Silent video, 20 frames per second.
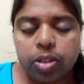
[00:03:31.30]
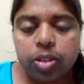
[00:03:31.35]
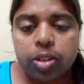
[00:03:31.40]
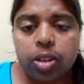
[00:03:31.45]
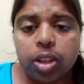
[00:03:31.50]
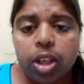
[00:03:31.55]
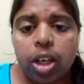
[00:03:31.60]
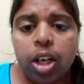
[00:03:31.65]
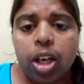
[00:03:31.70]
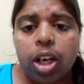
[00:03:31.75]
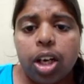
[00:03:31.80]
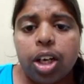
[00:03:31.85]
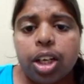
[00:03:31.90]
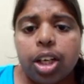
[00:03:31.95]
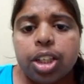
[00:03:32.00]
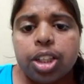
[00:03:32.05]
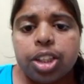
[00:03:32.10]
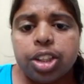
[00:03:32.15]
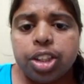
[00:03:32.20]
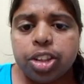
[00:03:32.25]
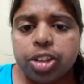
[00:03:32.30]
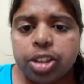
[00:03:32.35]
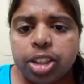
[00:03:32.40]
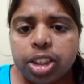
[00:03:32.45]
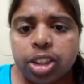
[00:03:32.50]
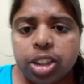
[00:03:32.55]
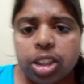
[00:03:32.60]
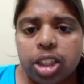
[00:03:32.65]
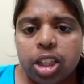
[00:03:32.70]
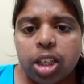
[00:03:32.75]
During the
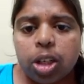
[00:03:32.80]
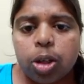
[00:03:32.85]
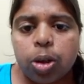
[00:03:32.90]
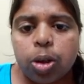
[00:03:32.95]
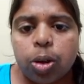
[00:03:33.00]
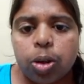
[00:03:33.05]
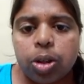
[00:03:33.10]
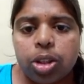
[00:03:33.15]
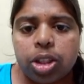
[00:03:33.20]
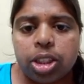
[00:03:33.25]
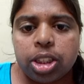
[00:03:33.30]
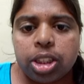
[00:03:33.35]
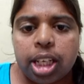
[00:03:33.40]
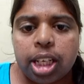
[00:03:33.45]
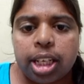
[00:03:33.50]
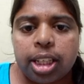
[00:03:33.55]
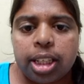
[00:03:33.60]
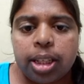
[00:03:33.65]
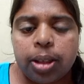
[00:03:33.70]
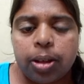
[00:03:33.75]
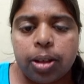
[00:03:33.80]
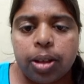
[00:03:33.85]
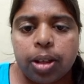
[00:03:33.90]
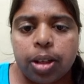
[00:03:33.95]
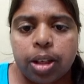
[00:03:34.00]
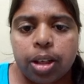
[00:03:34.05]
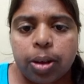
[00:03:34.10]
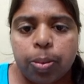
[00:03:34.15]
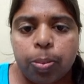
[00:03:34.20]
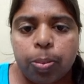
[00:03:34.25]
co-design process,